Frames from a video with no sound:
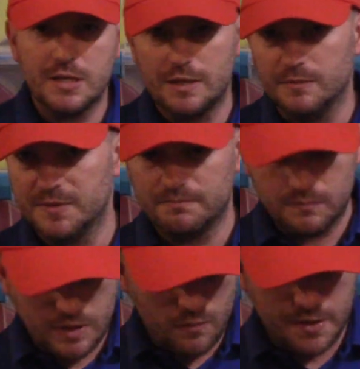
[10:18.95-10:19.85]
and
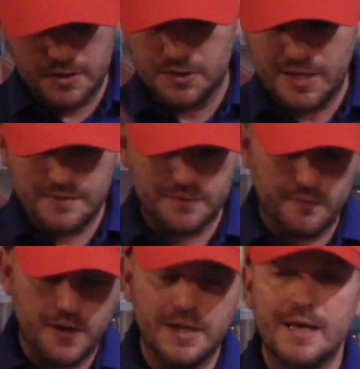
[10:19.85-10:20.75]
I wanted to just have some fun.